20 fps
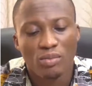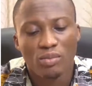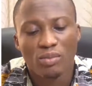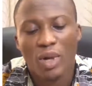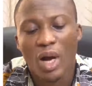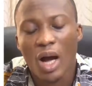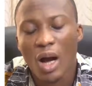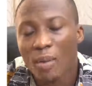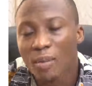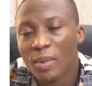
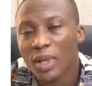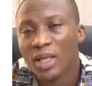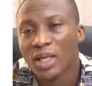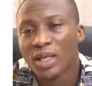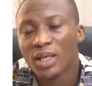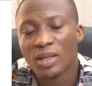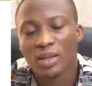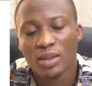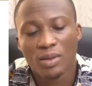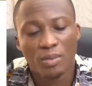How
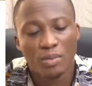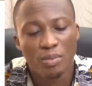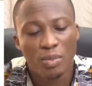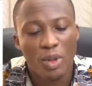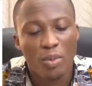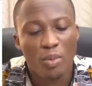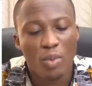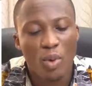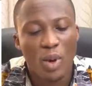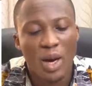many
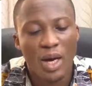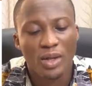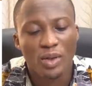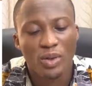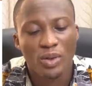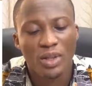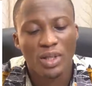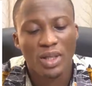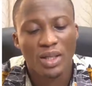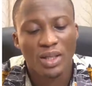people are
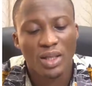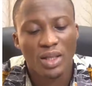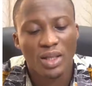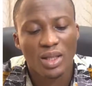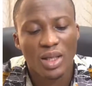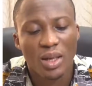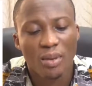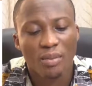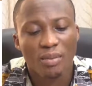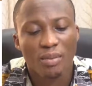using the
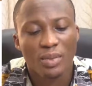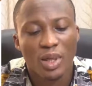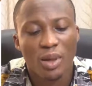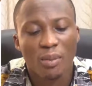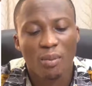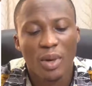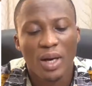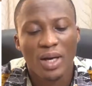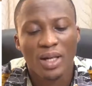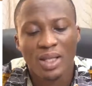system?
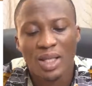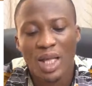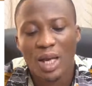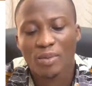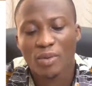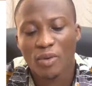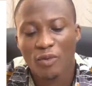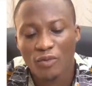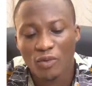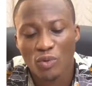Number and
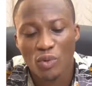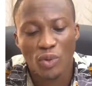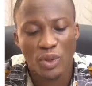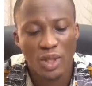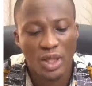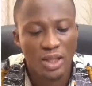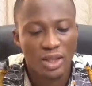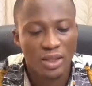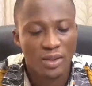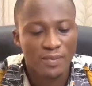types of
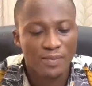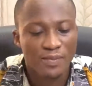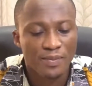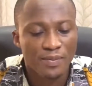users.